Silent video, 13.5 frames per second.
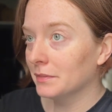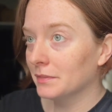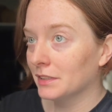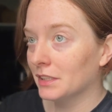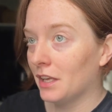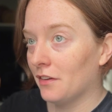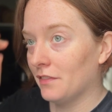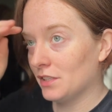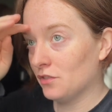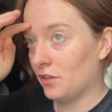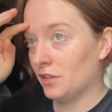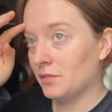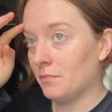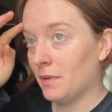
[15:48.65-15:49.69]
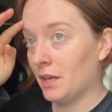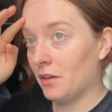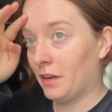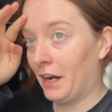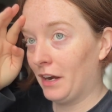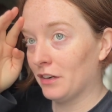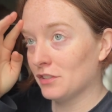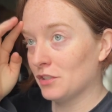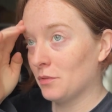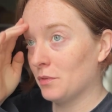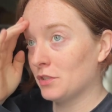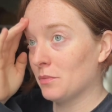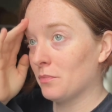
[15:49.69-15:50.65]
love interest male character,
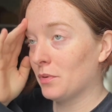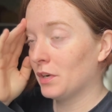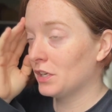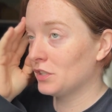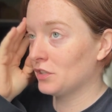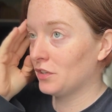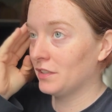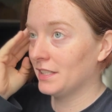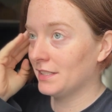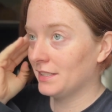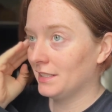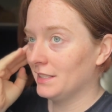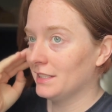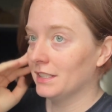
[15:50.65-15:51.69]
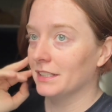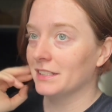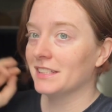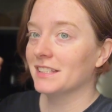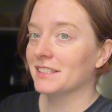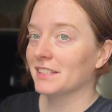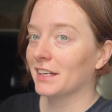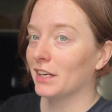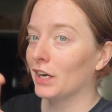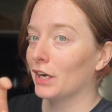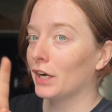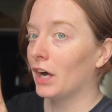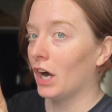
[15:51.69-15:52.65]
which I'm pretty sure in this instance is like a
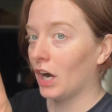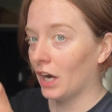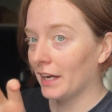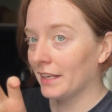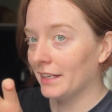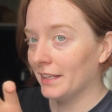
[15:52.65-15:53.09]
god.